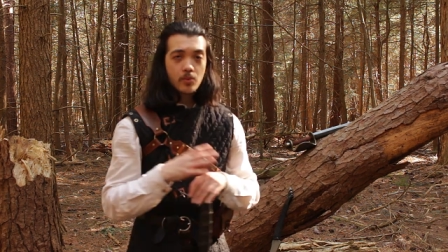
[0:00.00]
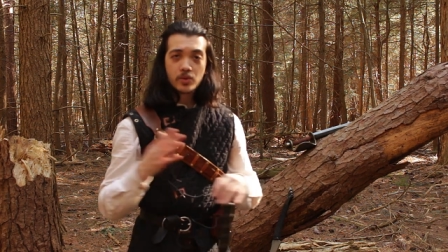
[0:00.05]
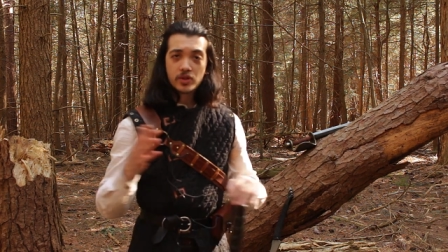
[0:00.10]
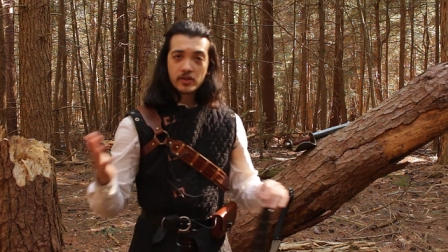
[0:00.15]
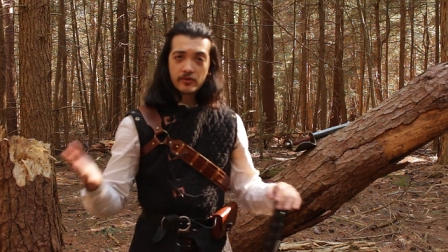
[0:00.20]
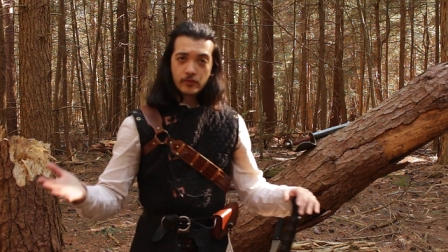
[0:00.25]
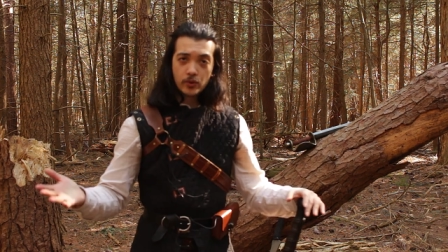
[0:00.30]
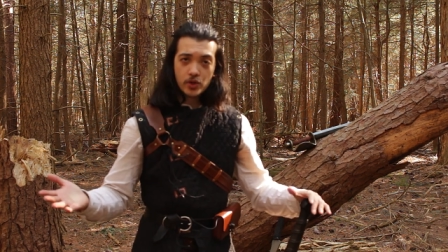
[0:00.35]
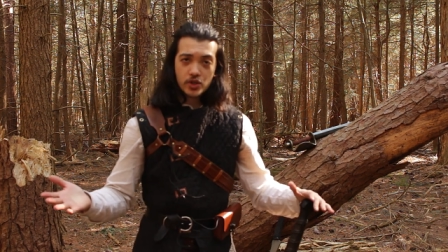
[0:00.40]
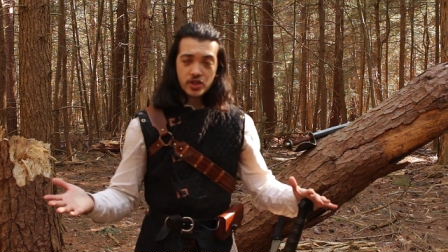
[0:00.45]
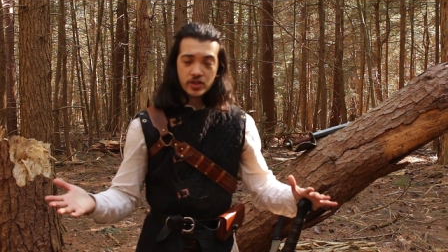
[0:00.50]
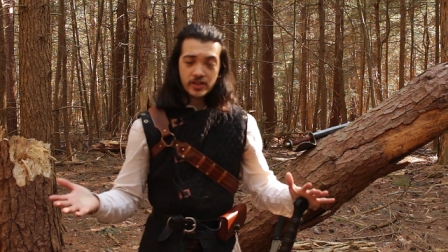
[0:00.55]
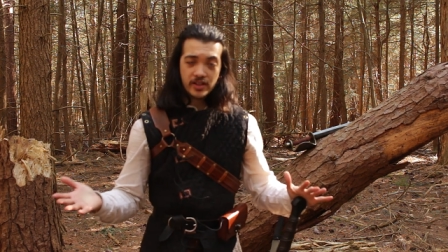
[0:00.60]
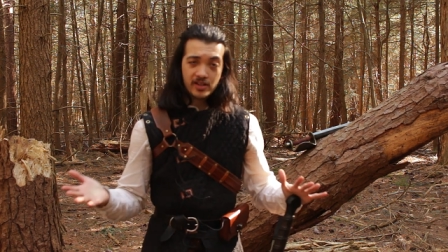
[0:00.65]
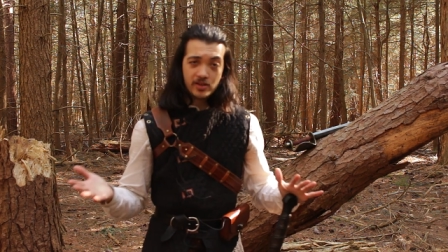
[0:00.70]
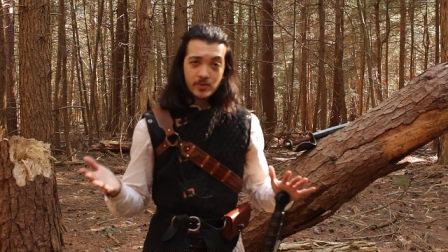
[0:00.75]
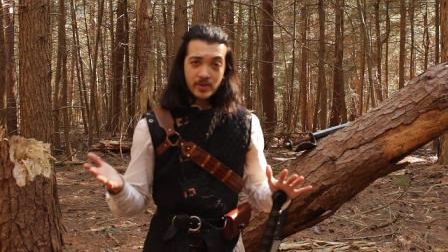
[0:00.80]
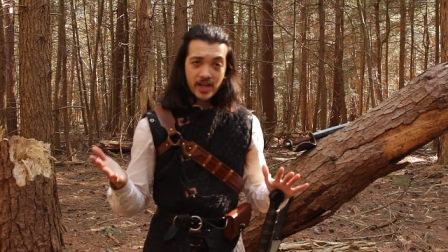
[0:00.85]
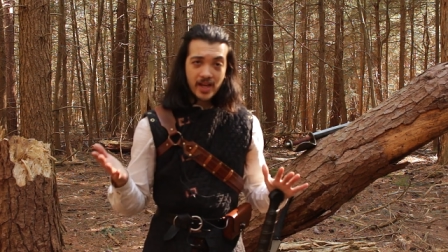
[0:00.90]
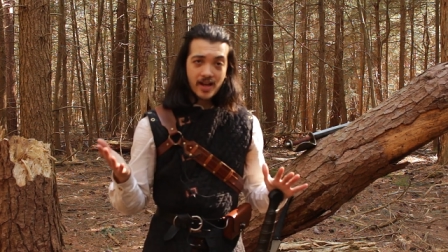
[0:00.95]
Well, unfortunately,
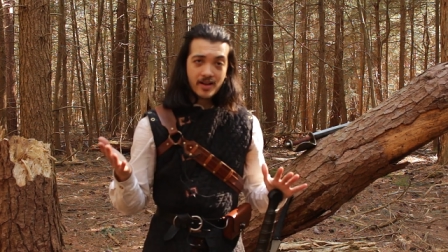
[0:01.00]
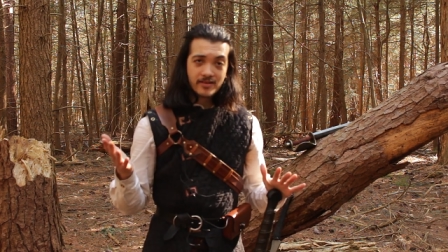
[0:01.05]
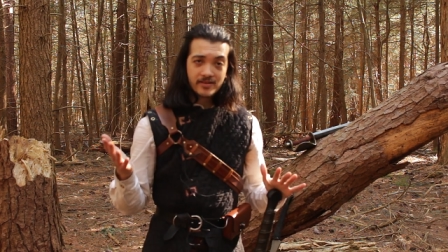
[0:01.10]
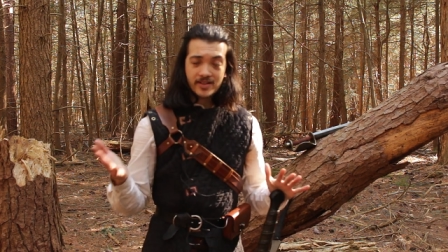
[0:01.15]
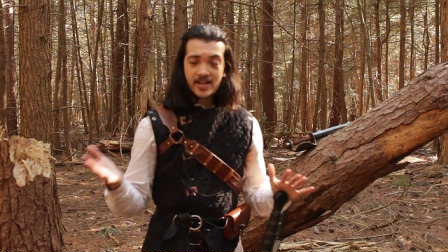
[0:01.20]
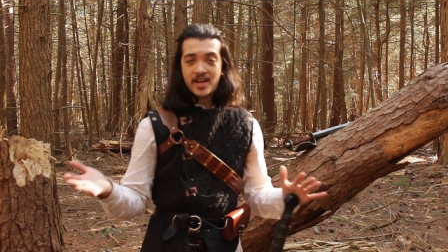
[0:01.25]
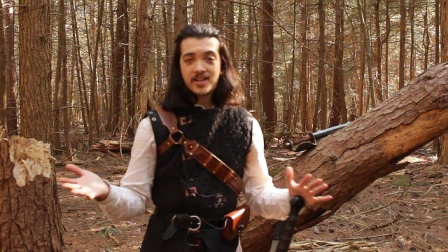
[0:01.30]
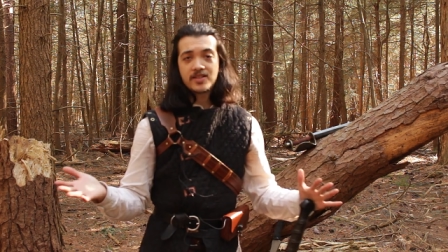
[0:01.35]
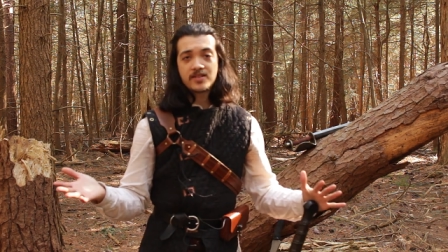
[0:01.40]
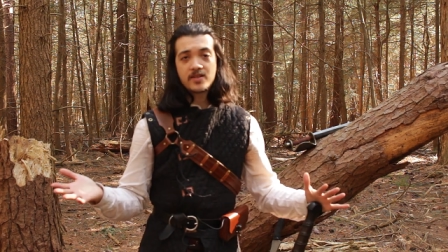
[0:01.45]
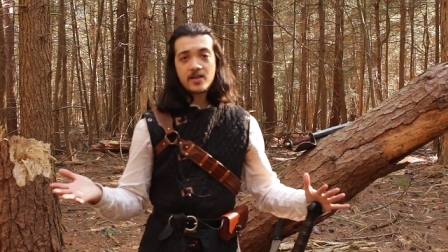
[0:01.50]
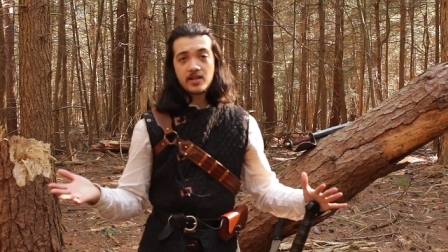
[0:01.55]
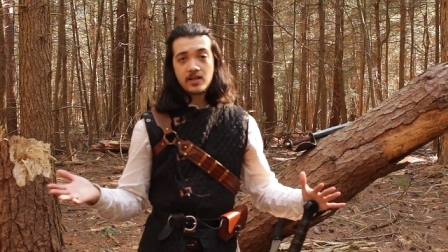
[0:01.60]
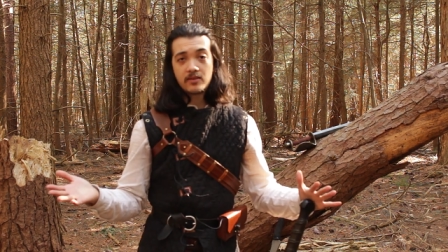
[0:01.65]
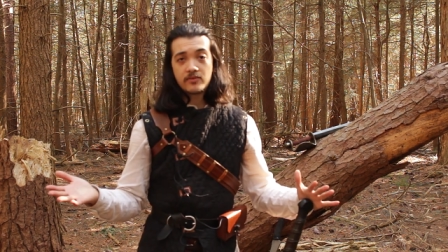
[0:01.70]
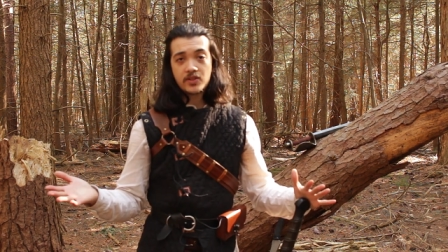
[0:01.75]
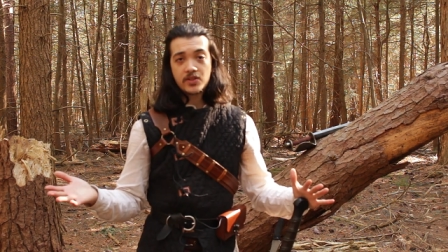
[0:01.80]
you can't test any of